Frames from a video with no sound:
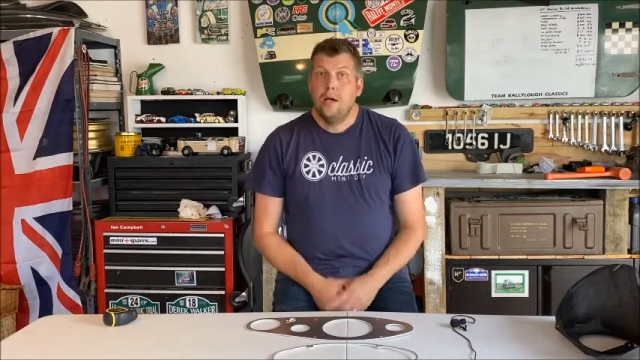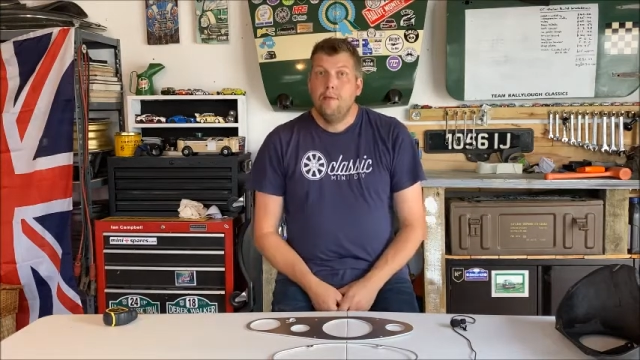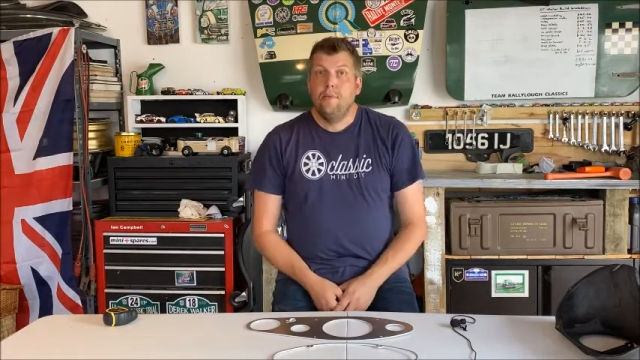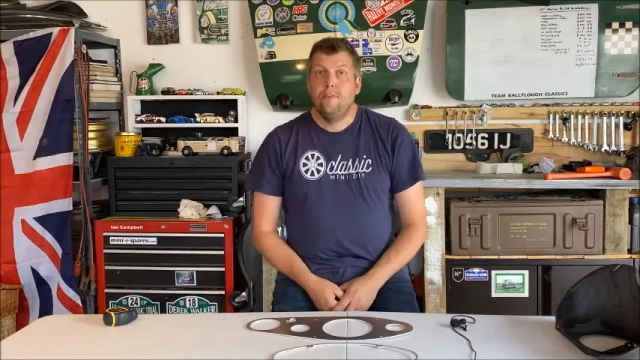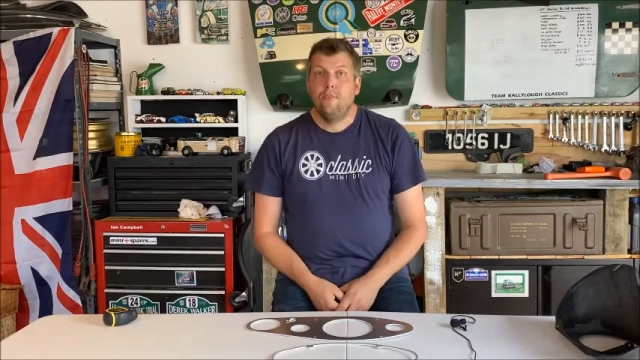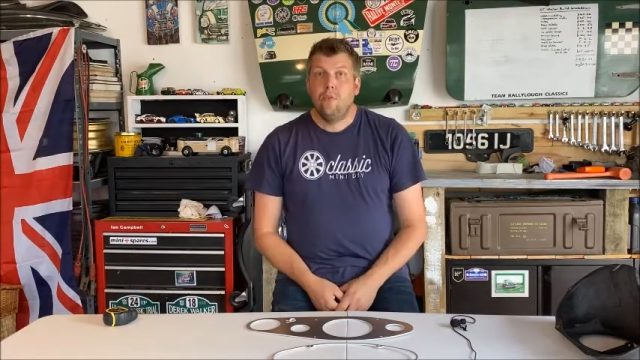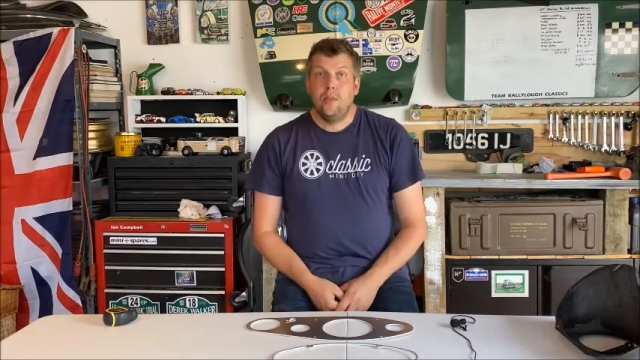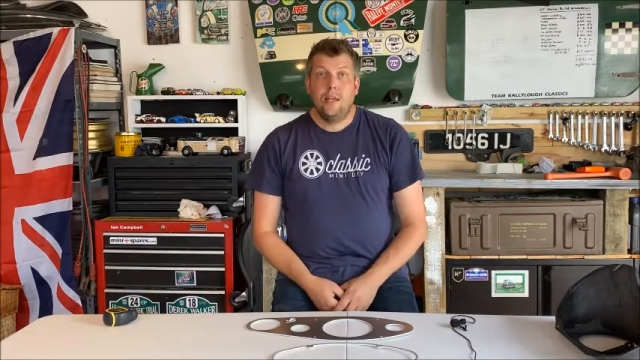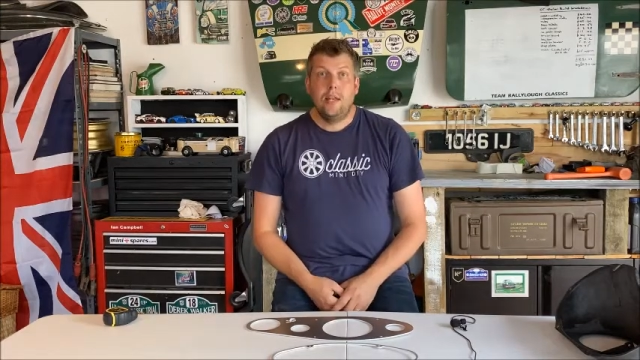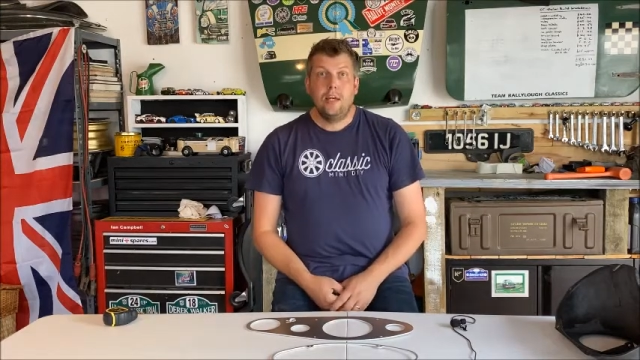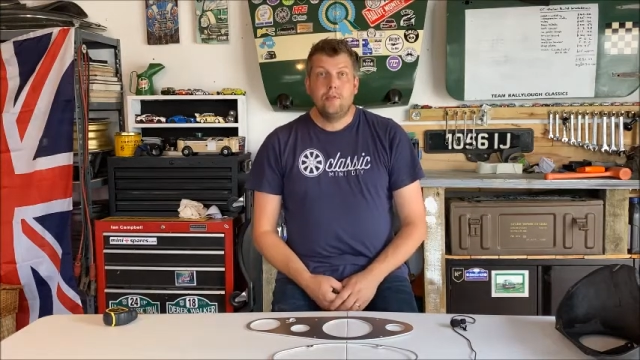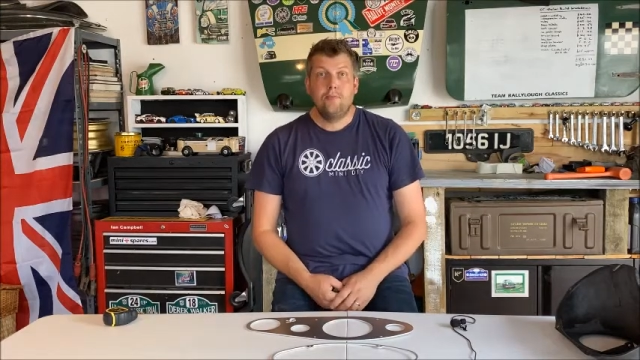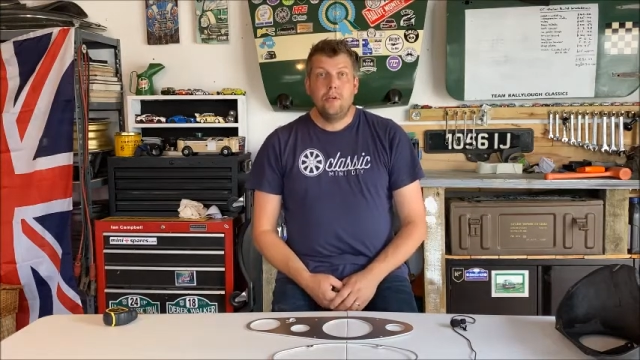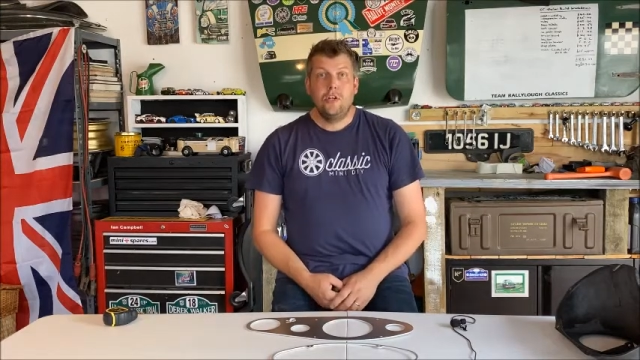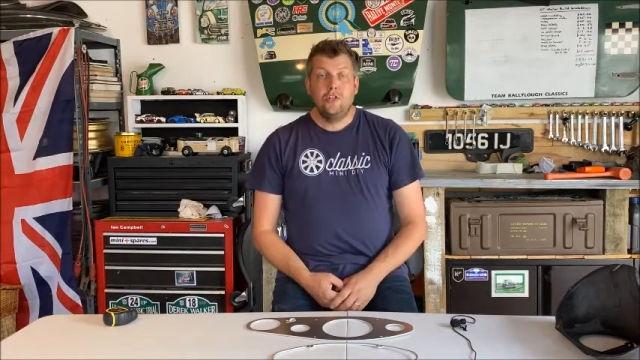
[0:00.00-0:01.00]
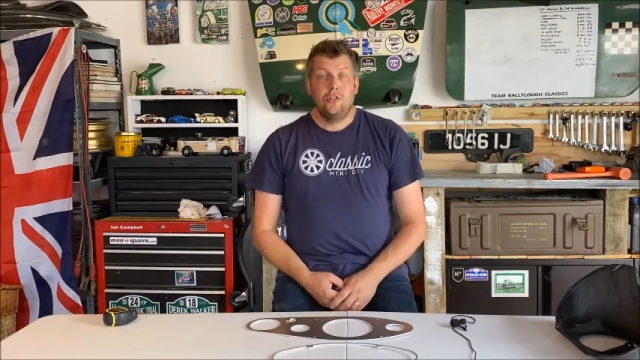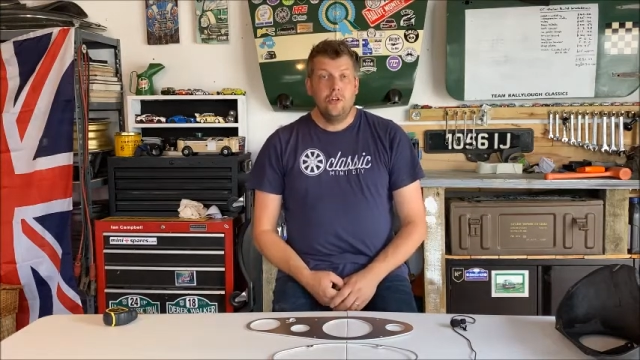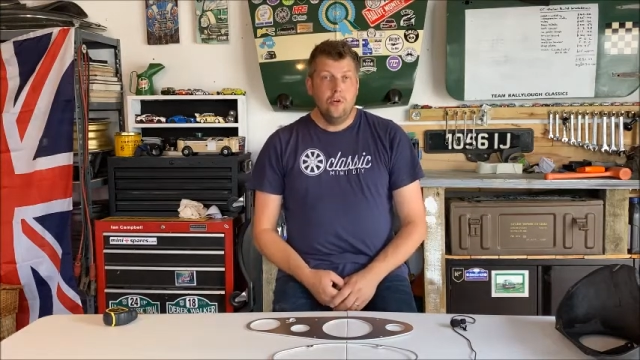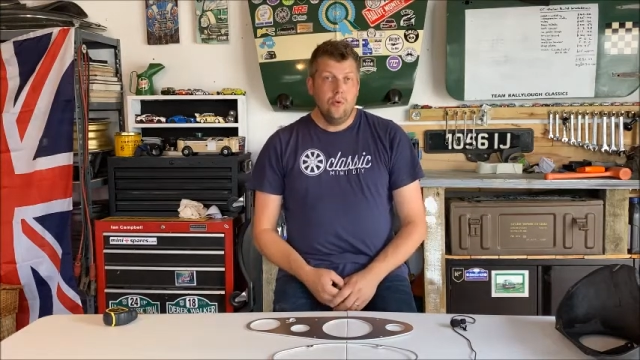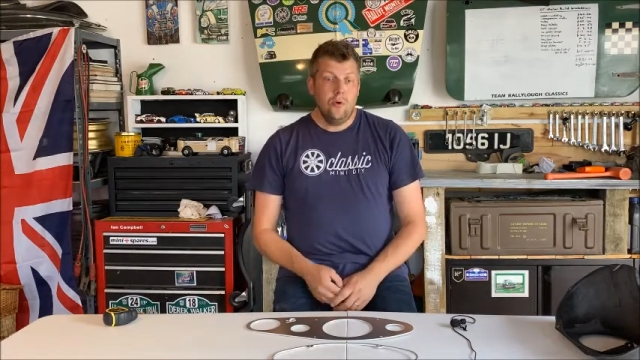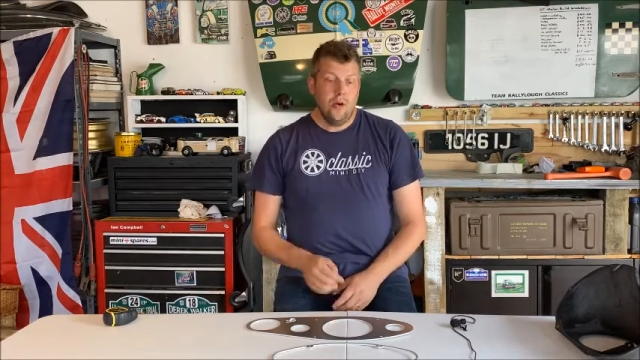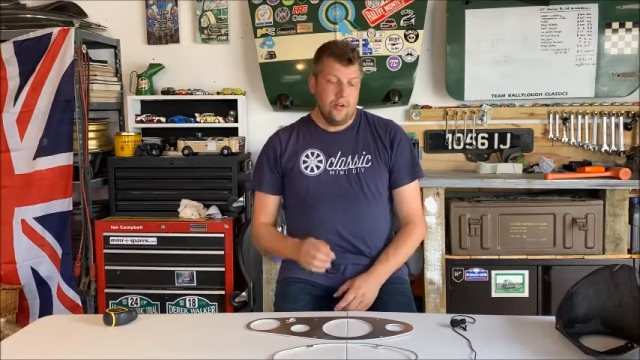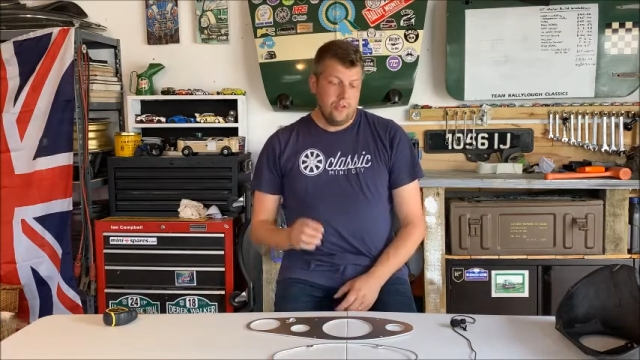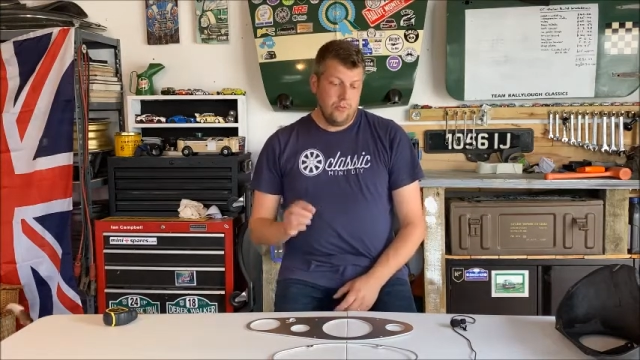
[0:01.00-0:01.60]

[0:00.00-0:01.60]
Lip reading: before the next big show,